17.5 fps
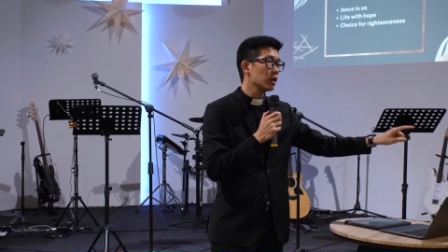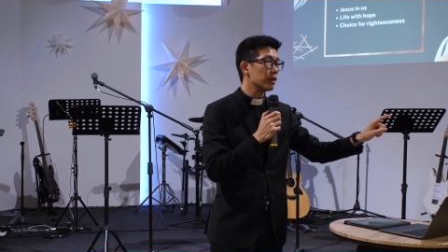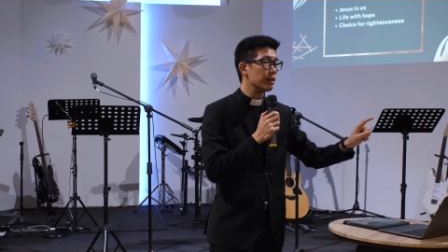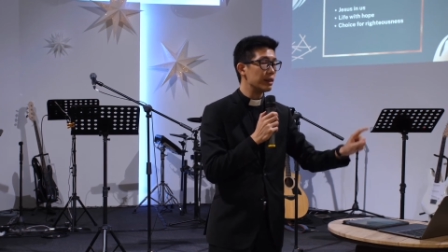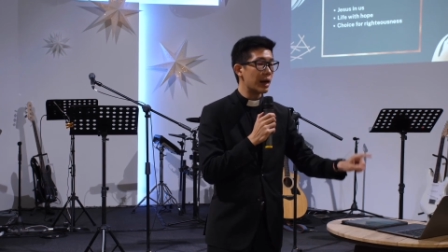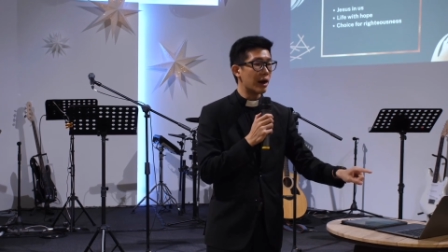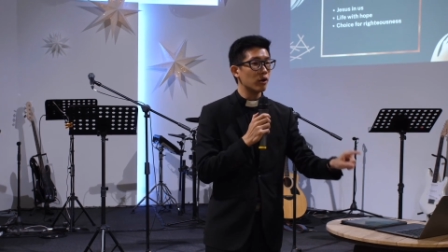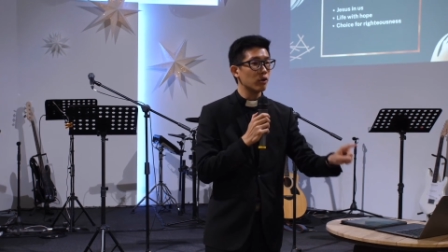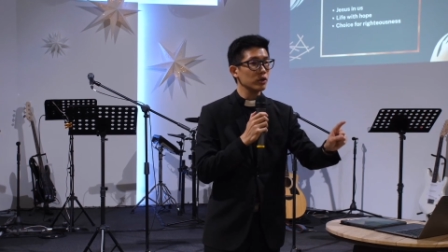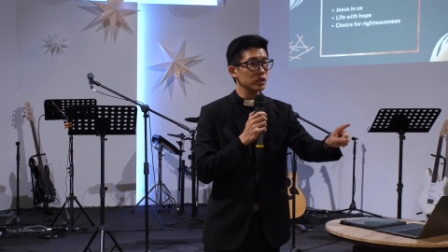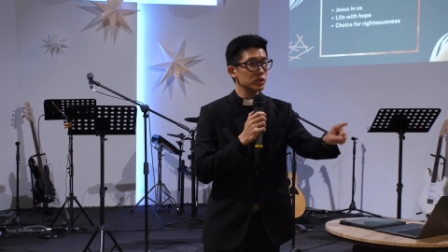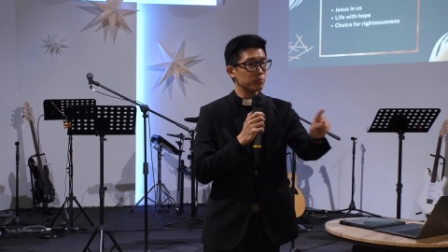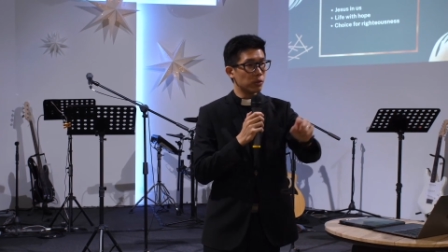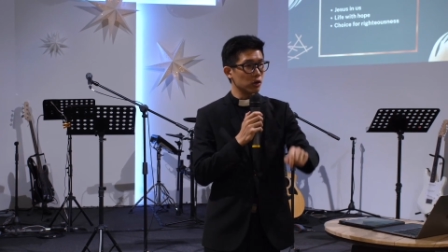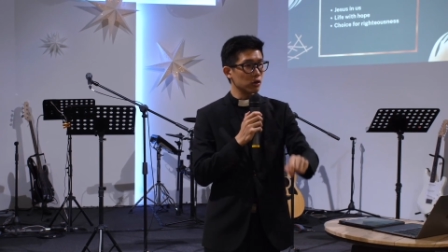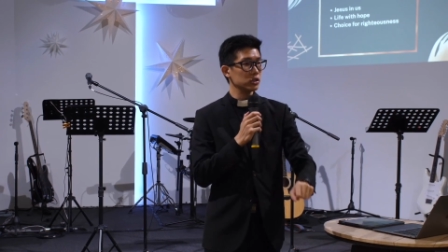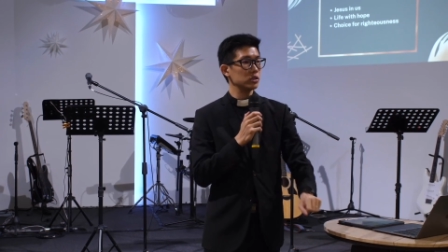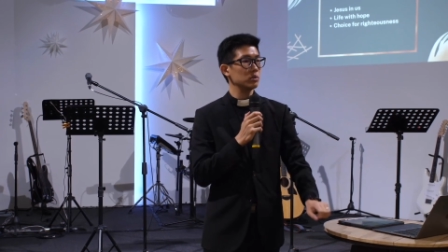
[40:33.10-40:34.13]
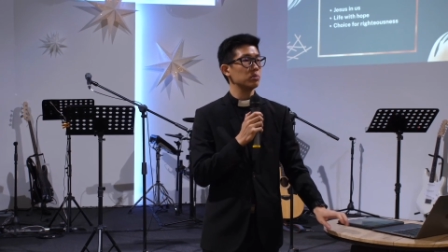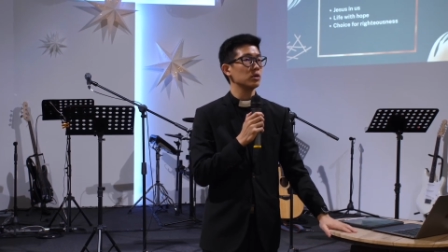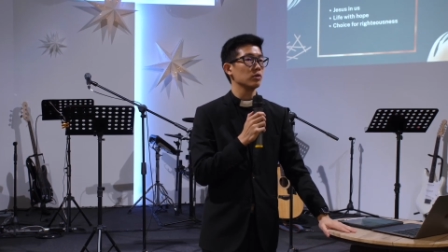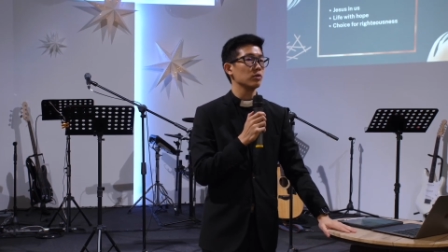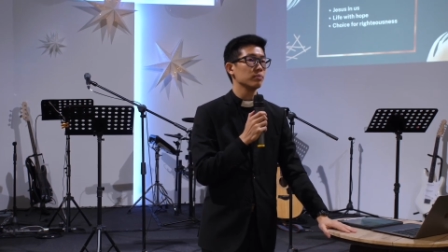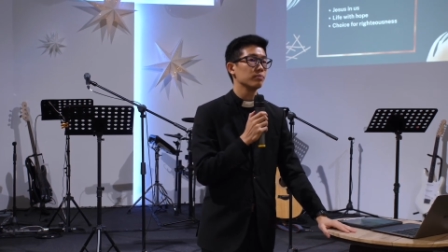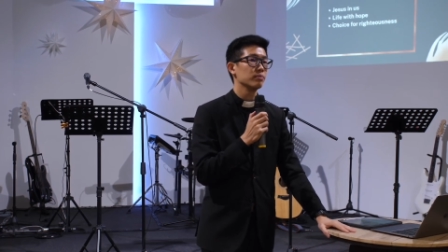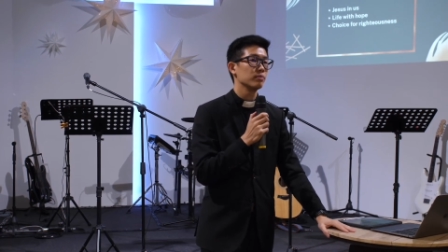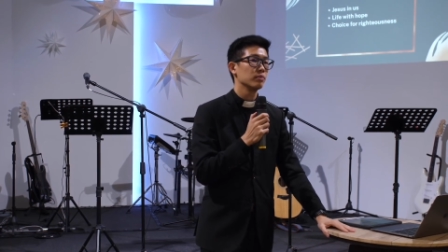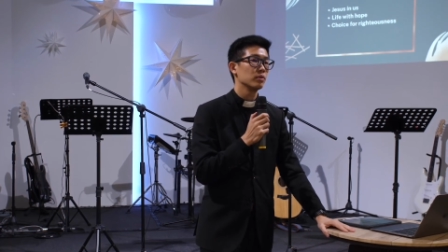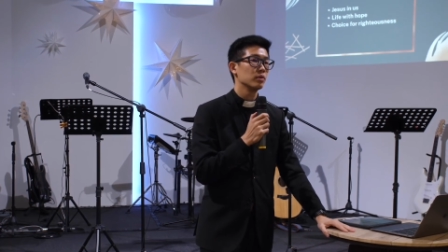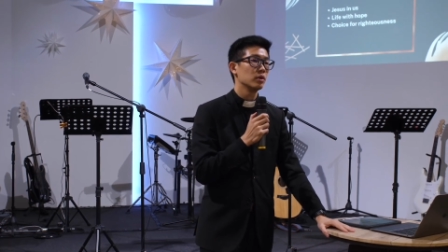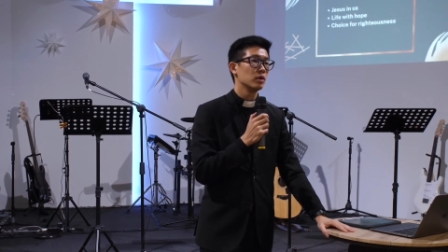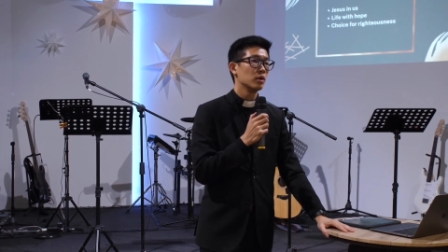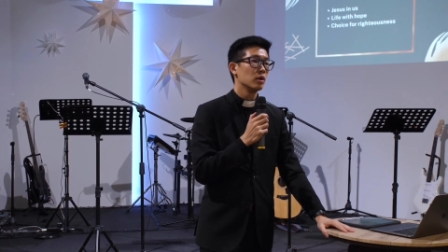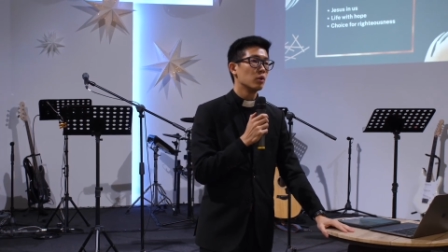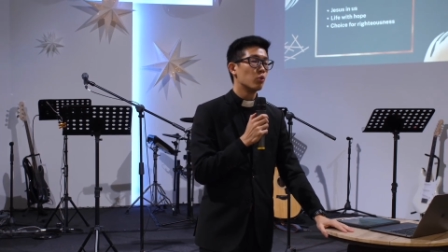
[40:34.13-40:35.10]
now is possible.
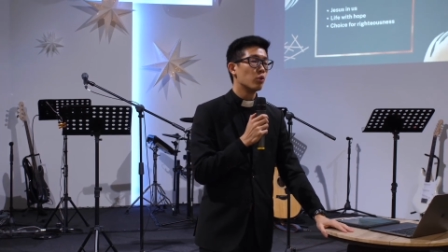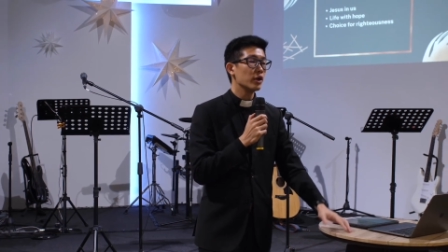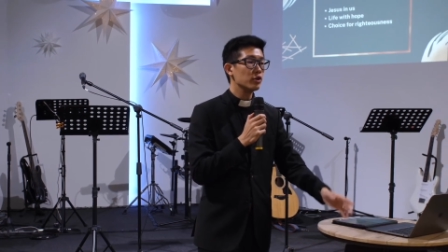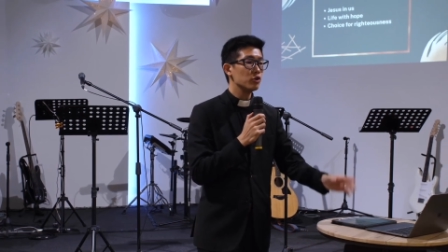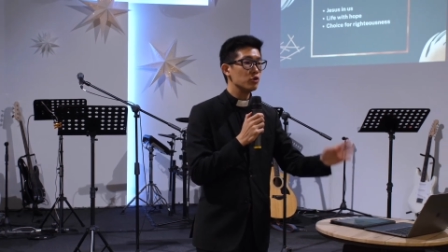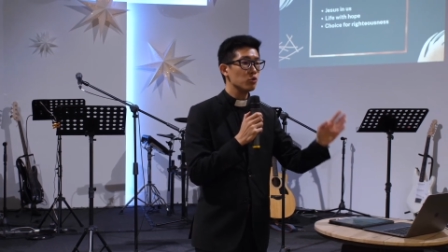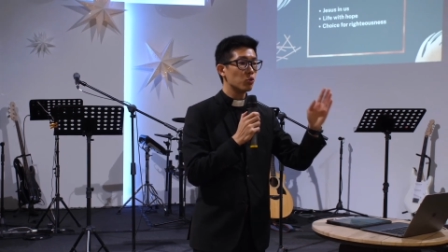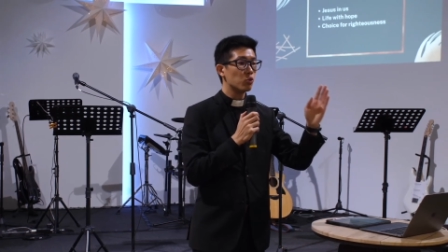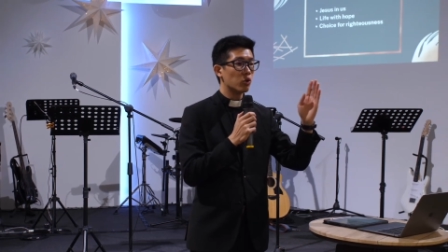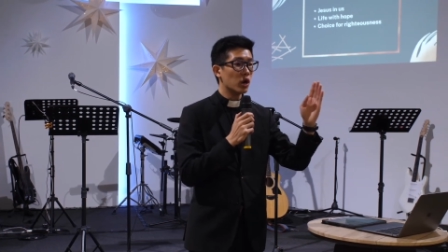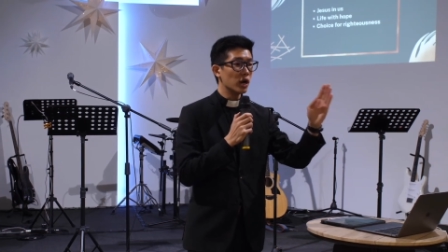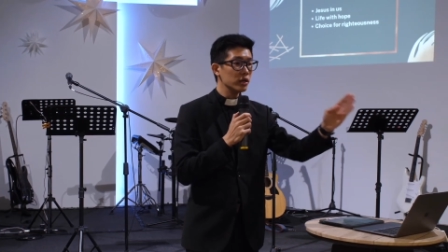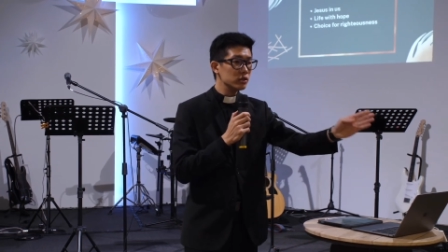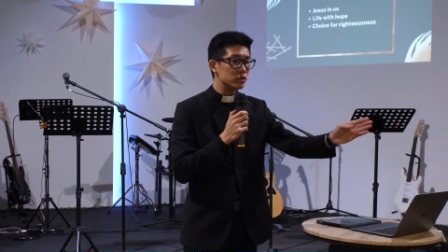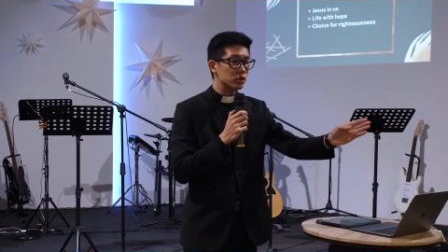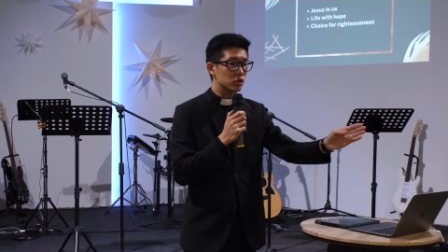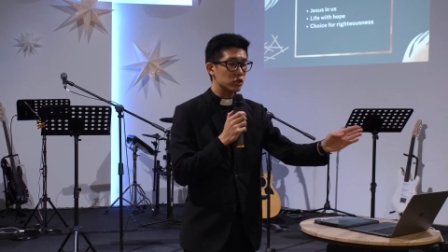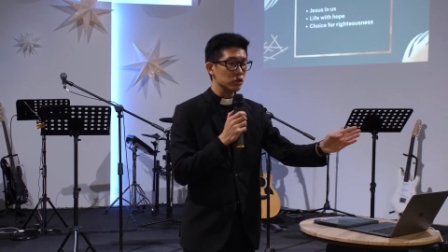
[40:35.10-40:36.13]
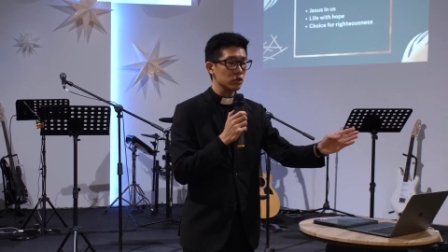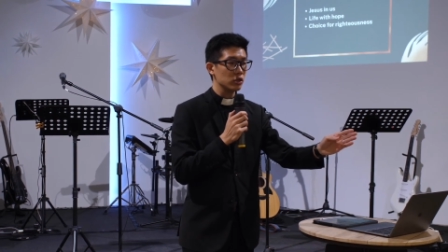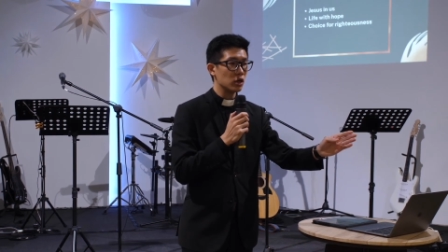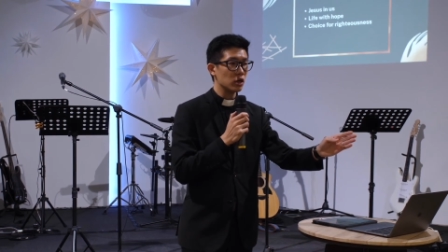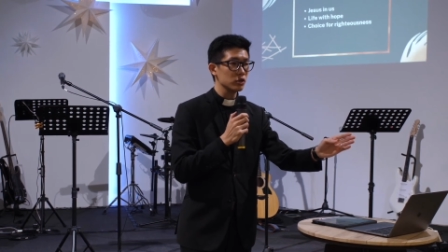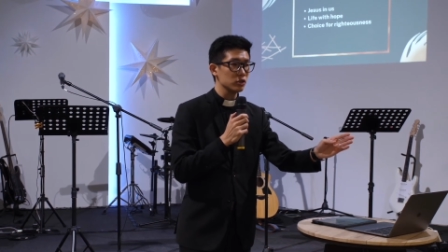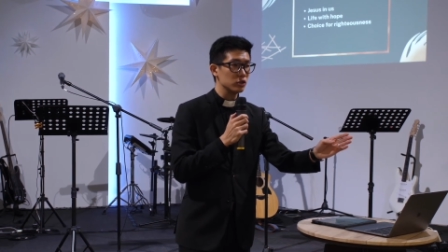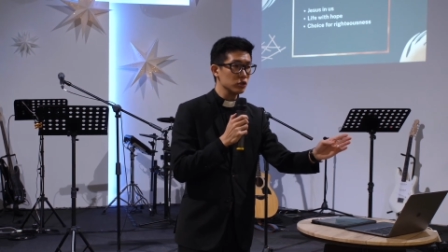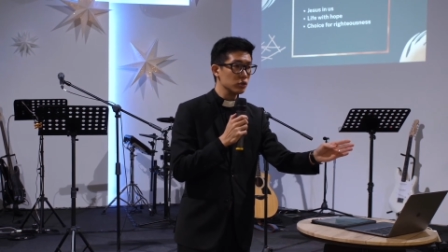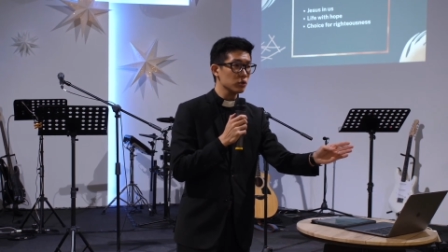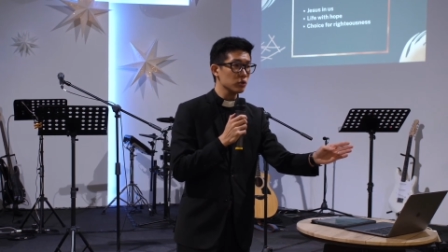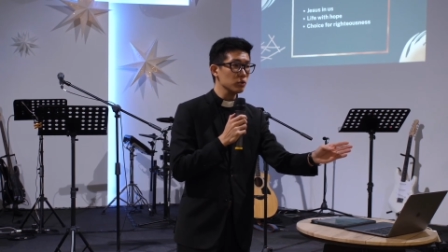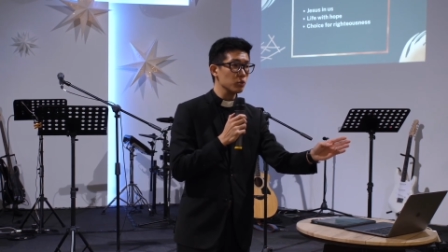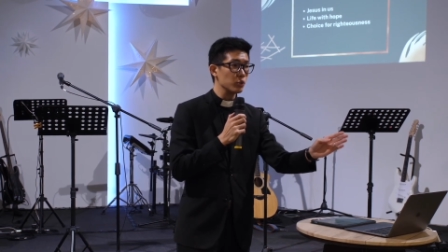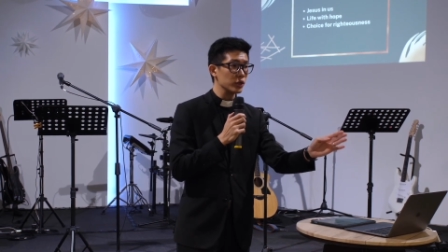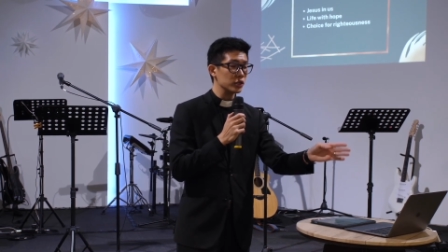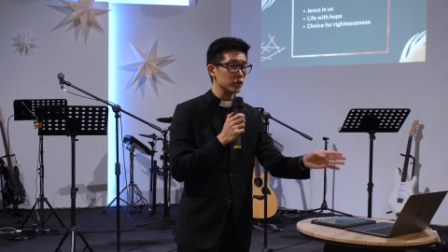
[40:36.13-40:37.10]
What you once could not do,
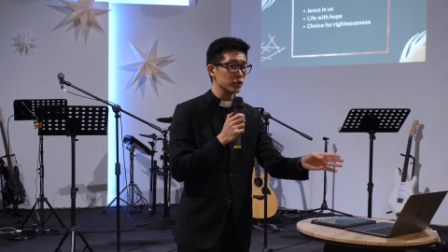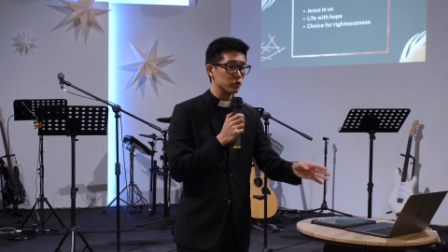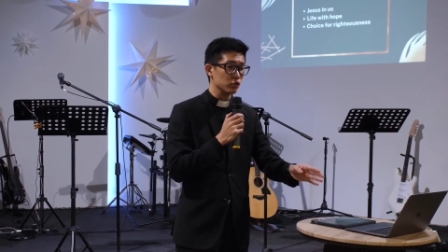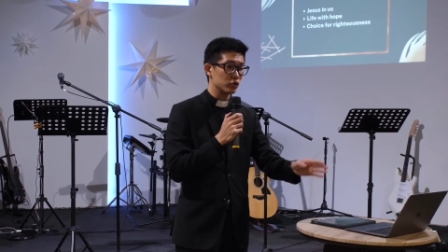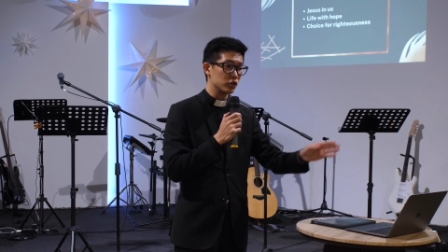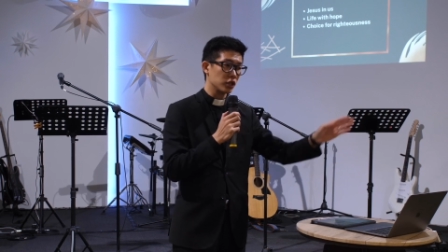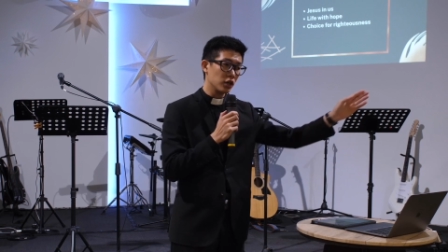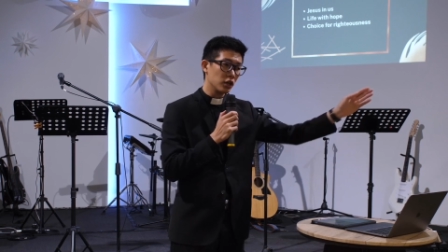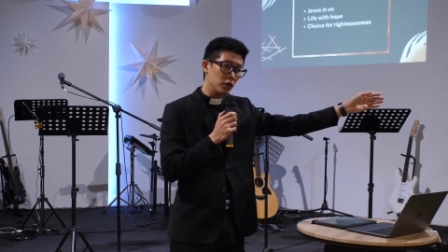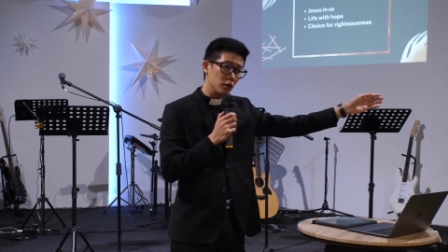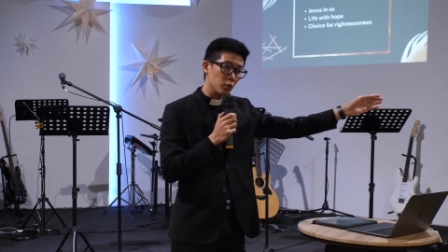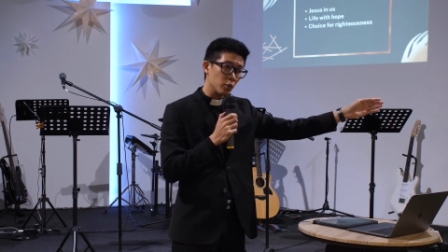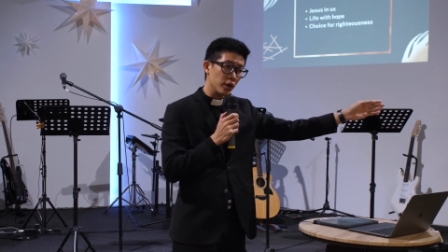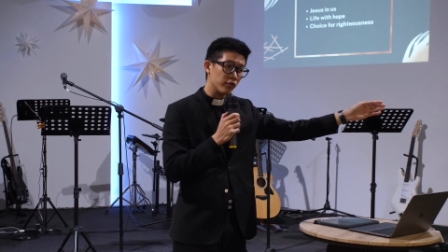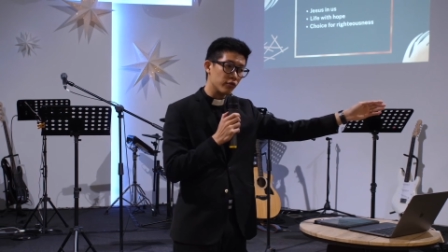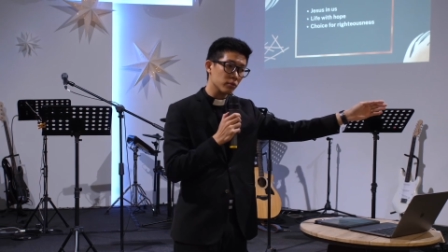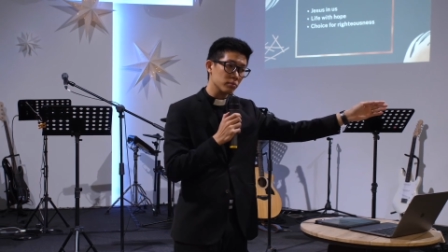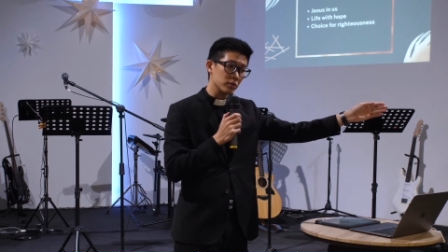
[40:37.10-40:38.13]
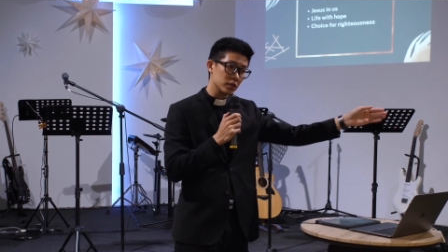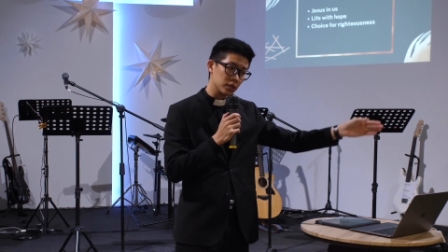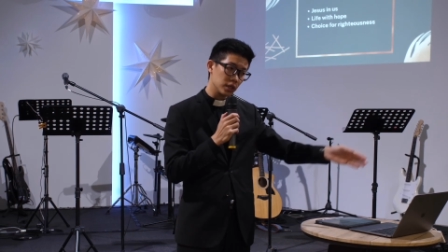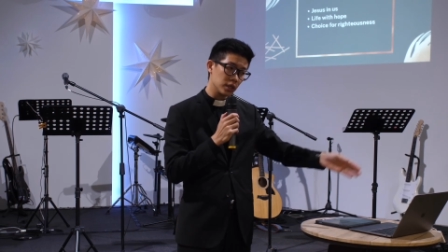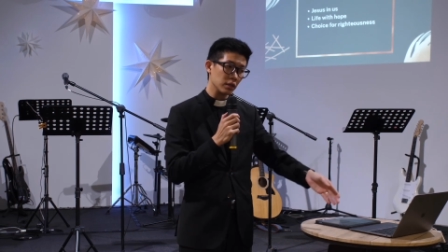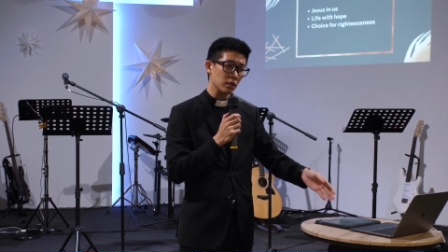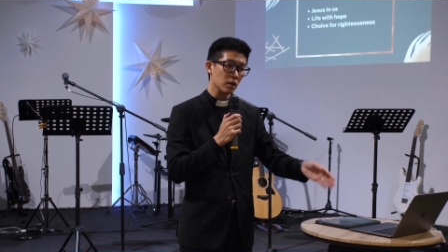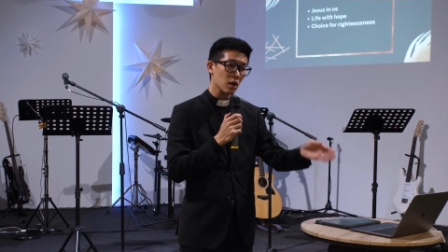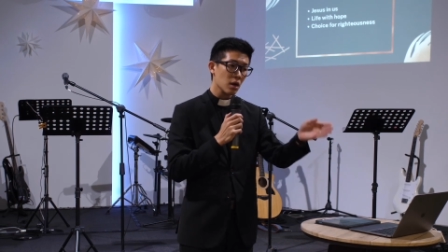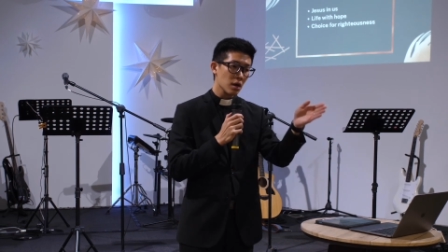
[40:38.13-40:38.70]
which is to turn away from sin,